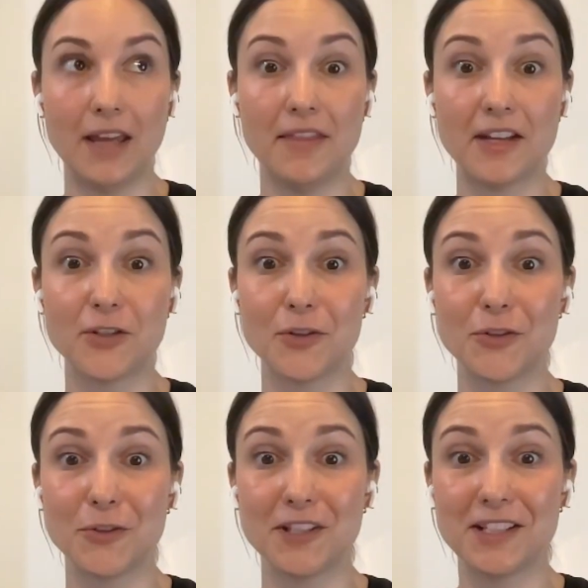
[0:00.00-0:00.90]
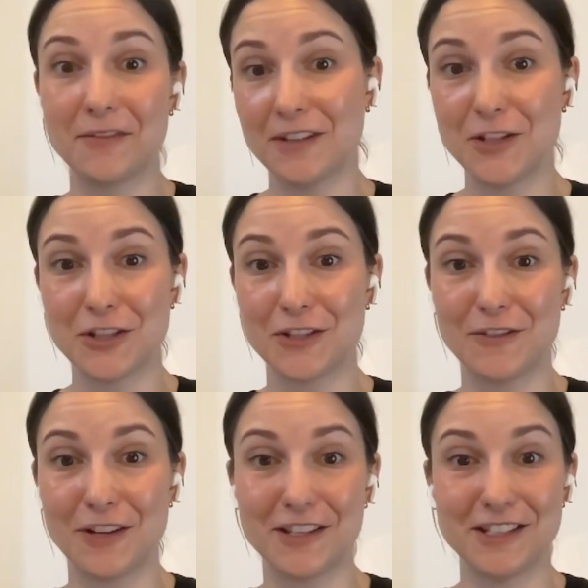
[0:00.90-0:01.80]
And that's also the definition of
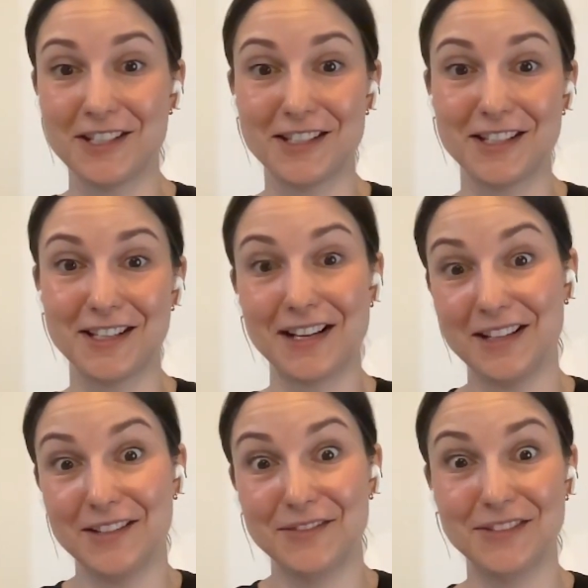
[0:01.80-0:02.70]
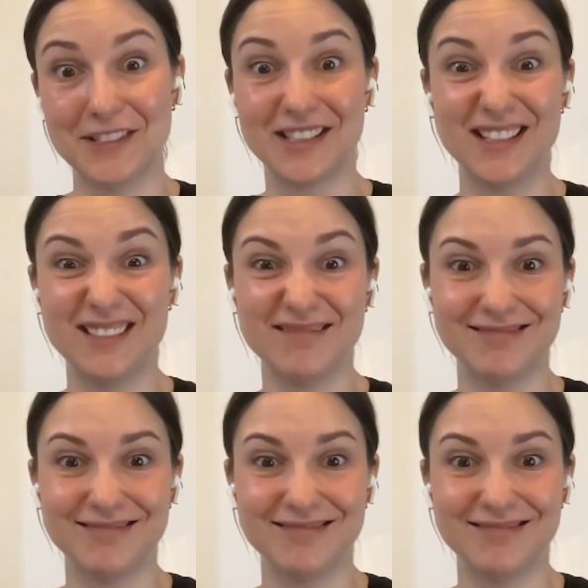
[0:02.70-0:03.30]
authenticity, kind of, isn't it?